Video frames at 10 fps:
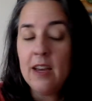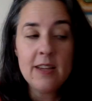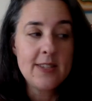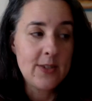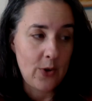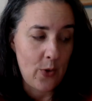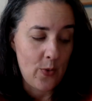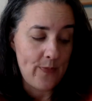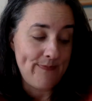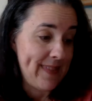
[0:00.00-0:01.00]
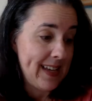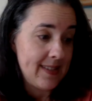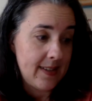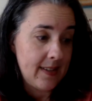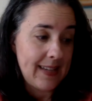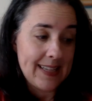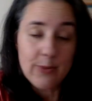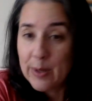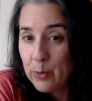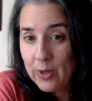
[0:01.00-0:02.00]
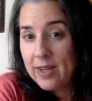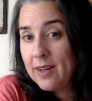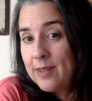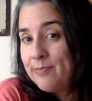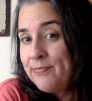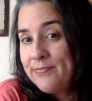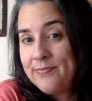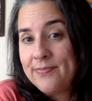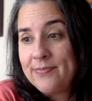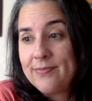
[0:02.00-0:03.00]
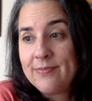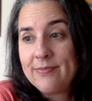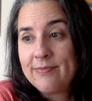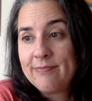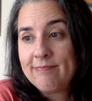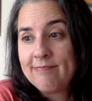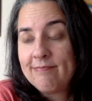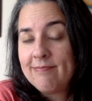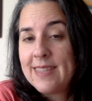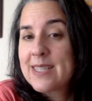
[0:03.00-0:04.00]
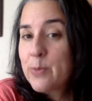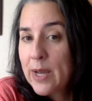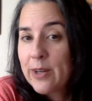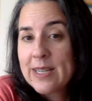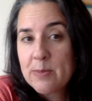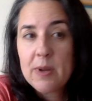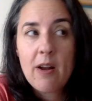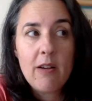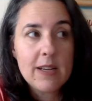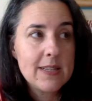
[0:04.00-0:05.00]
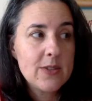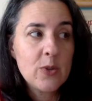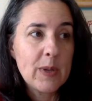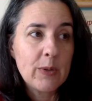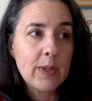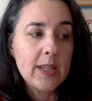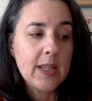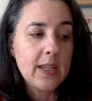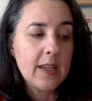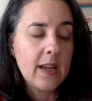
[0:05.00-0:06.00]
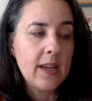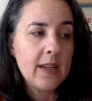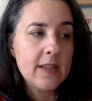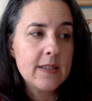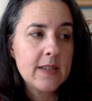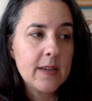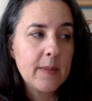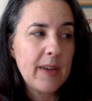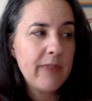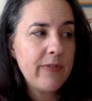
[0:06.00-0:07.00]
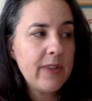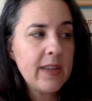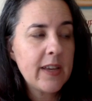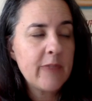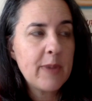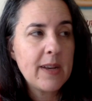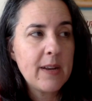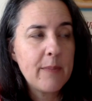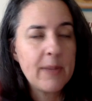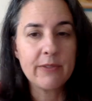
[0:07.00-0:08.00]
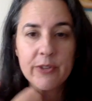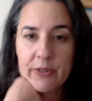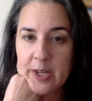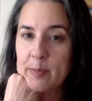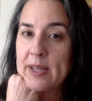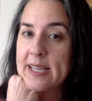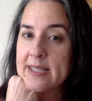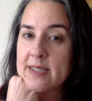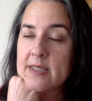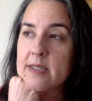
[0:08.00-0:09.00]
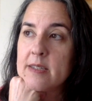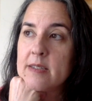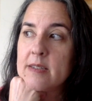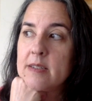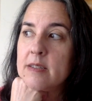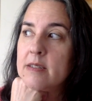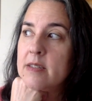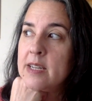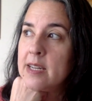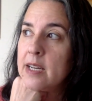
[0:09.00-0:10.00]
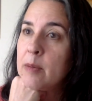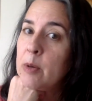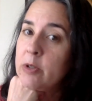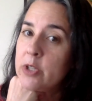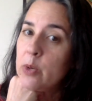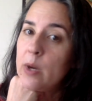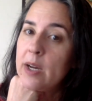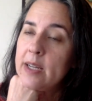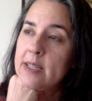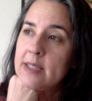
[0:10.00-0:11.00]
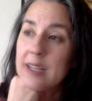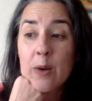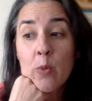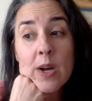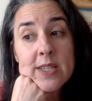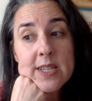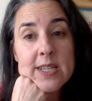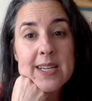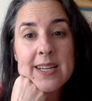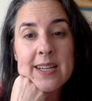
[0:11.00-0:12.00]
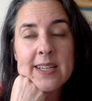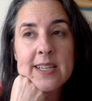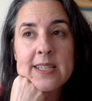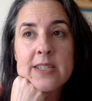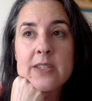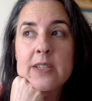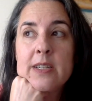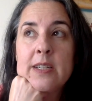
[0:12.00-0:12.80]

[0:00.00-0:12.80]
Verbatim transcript: So that's it. That's what I'm working on. This sweater has been all consuming, really. And um, I feel like I've been in a bit of a funny place knitting mojo wise. Like, I want to knit on it.